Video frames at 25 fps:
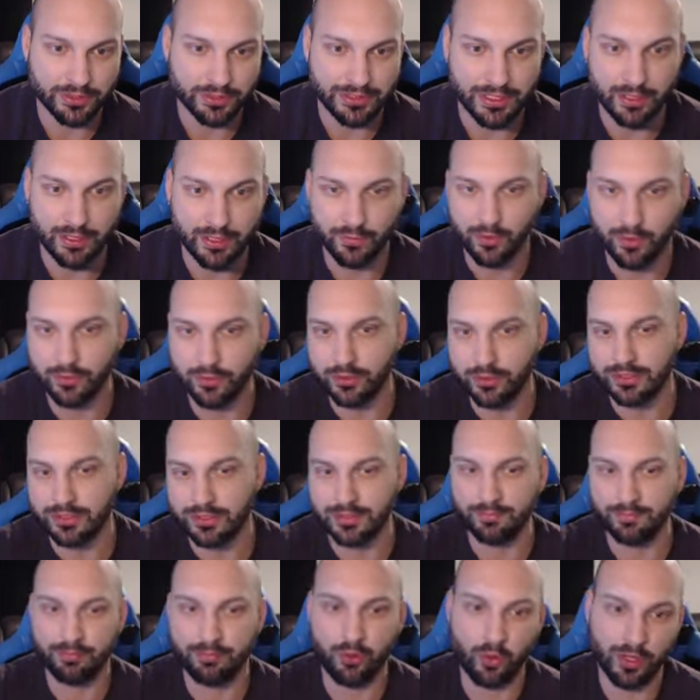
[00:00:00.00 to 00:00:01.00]
seeing. We were
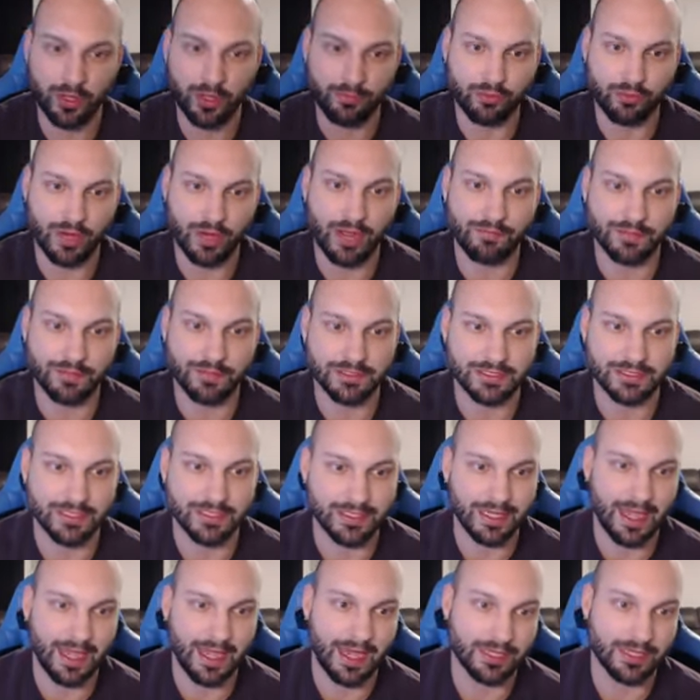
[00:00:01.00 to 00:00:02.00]
just pulling profits into
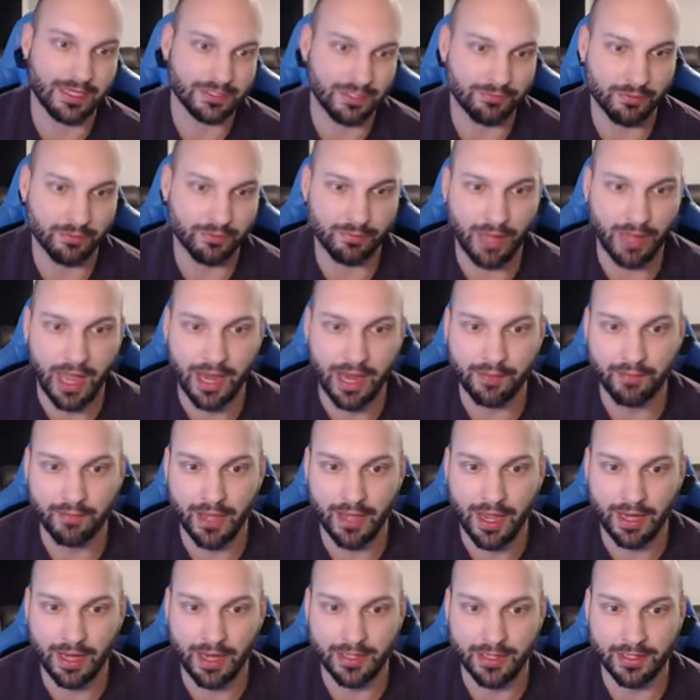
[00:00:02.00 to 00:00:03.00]
cash after buying
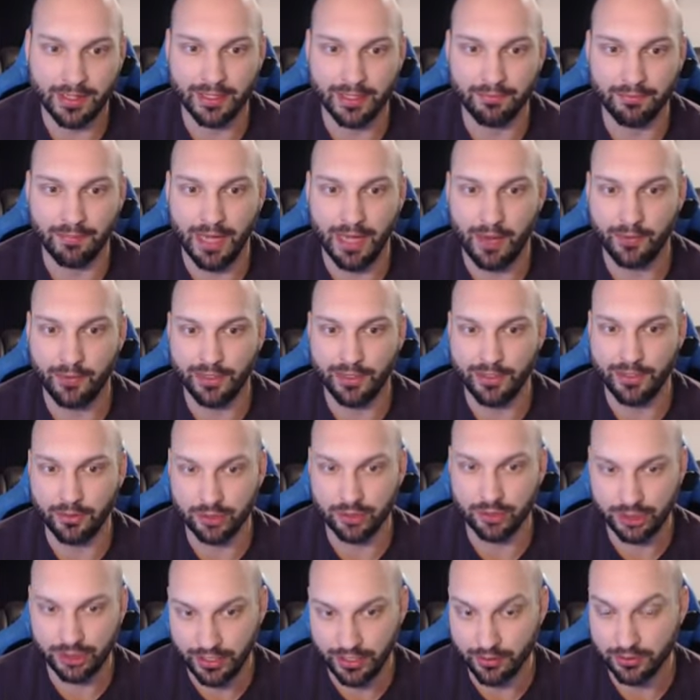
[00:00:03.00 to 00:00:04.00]
back and compounding
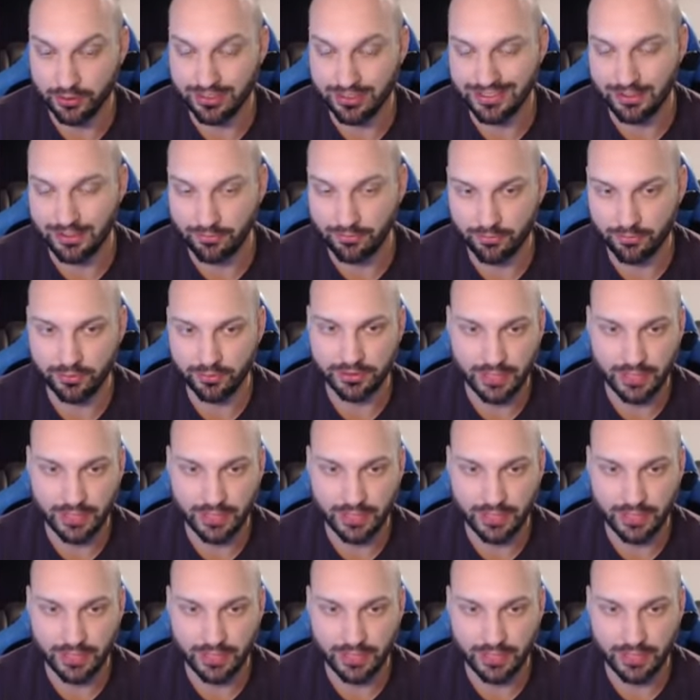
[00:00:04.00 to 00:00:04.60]
our shares several